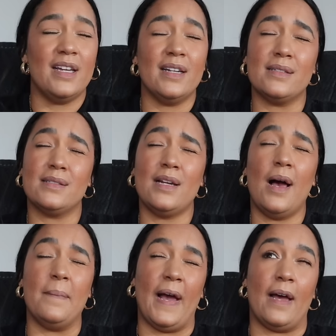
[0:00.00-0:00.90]
It's
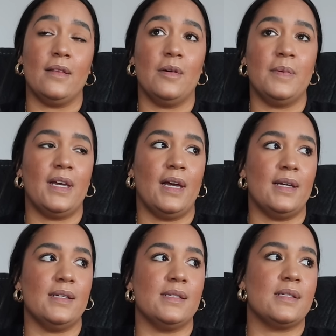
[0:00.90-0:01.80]
not bad though
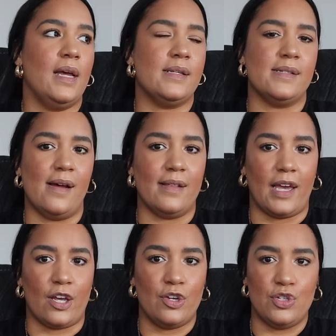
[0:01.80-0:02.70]
because it's not
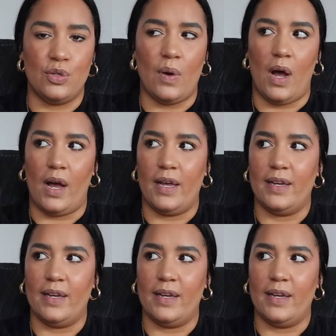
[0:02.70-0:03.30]
like too hot.